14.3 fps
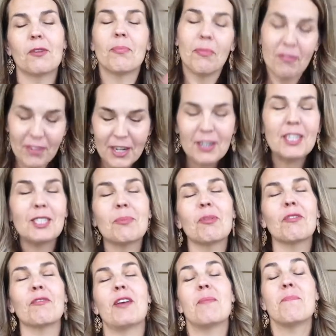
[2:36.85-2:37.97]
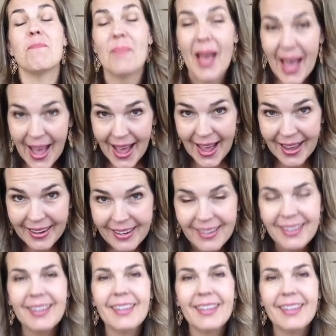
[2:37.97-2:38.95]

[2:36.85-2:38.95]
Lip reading: Fear doesn't prevent bad,